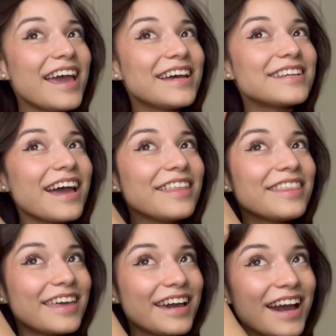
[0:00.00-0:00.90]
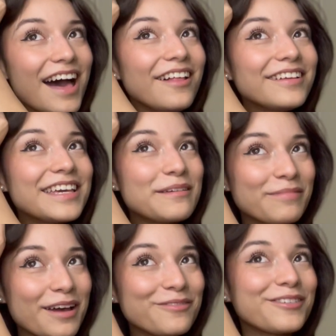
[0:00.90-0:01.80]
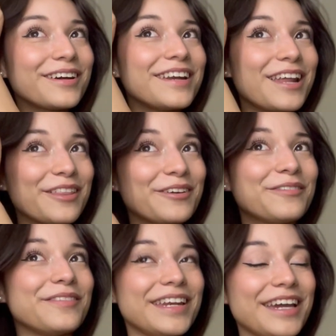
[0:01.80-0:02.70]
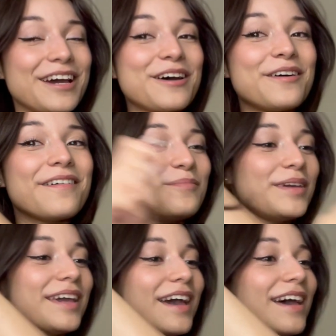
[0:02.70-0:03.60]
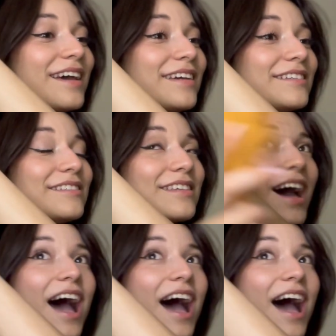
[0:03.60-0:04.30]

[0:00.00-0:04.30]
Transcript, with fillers: And I think I'll keep that for another video because